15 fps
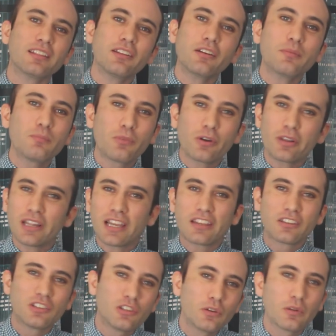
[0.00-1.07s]
that look more
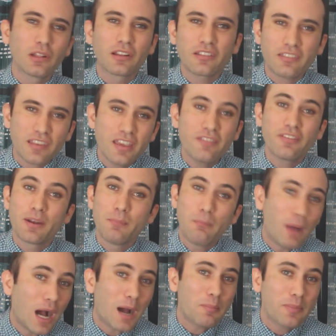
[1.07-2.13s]
like doodles
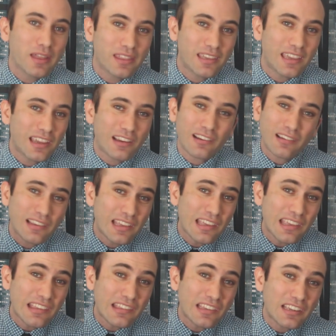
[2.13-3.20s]
even Mom of the Year
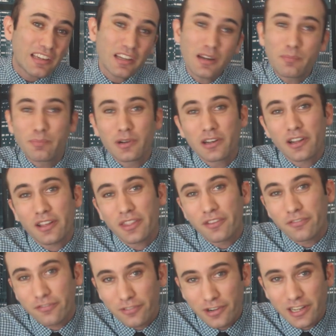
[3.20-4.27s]
isn't gonna put on
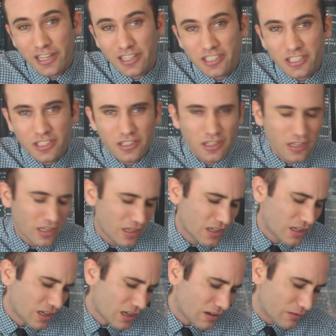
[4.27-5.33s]
the fridge.
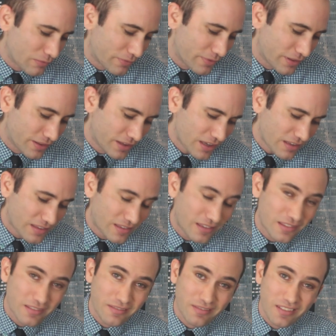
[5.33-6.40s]
Oh,
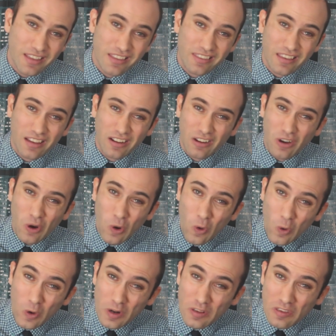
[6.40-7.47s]
this? It's a
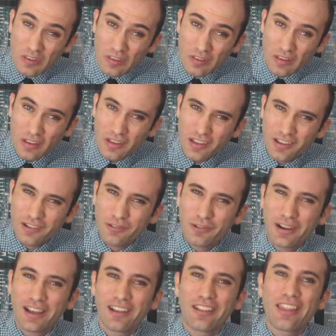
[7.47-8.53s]
horse?
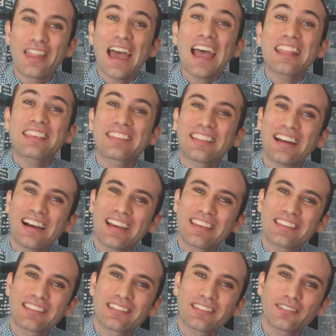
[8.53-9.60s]
Well, that's
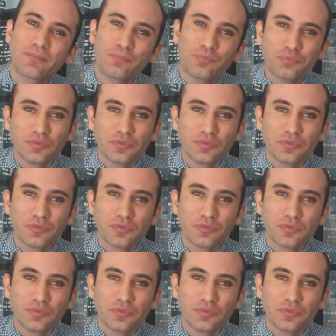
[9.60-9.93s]
nice.